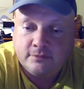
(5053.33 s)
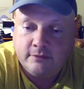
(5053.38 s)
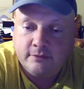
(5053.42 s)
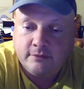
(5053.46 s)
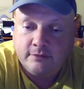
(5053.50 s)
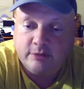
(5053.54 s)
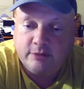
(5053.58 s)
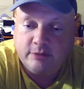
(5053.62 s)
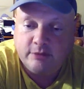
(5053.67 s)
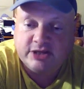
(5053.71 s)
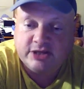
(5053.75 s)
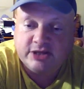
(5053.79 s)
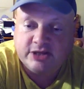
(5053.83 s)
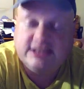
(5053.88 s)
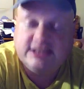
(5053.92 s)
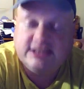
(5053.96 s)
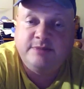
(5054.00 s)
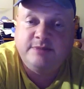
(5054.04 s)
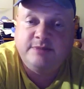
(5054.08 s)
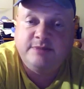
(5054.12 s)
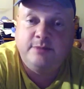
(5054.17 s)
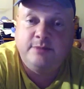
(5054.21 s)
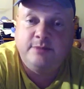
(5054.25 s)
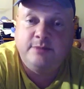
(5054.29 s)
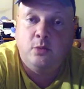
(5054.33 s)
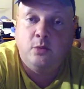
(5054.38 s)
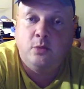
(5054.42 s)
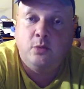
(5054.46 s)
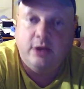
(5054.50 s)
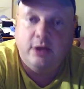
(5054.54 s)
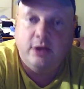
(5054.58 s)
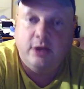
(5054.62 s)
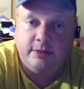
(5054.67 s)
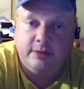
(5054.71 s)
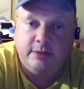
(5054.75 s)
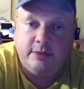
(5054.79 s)
In which case, these people
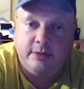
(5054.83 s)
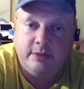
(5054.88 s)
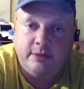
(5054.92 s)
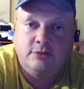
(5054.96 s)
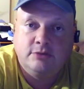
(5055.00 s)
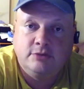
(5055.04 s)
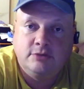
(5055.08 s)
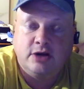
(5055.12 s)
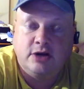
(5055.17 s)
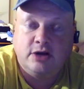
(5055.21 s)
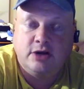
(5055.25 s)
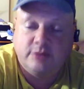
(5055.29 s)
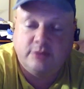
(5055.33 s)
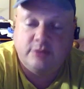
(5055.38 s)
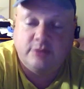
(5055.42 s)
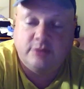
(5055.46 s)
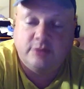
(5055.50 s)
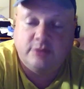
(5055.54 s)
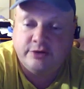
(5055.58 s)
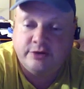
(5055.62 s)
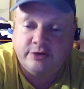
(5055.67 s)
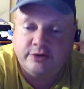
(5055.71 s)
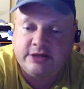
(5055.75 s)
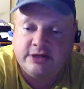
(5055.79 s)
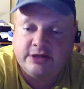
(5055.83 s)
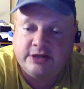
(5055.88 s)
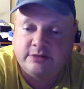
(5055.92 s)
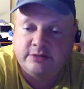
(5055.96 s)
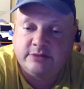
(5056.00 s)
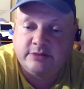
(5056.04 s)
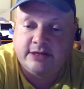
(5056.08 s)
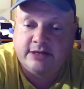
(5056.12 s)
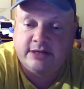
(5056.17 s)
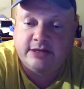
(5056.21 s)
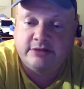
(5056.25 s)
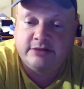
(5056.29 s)
will be charged with high treason,
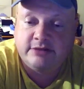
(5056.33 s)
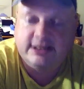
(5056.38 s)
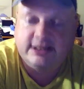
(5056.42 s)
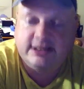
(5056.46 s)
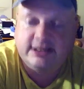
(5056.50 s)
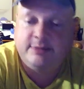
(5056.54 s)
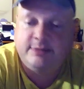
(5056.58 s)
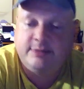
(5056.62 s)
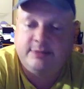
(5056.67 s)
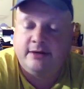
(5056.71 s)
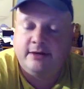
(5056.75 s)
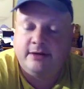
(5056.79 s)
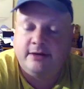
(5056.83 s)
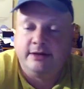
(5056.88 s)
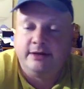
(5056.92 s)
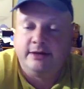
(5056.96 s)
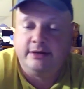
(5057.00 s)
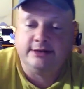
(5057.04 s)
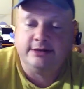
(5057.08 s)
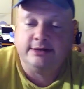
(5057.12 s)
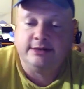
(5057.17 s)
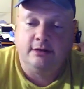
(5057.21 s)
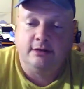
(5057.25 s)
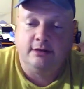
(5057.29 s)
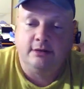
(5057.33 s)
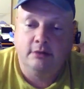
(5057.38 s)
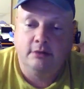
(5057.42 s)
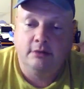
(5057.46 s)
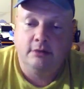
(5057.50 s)
which carries the death penalty still.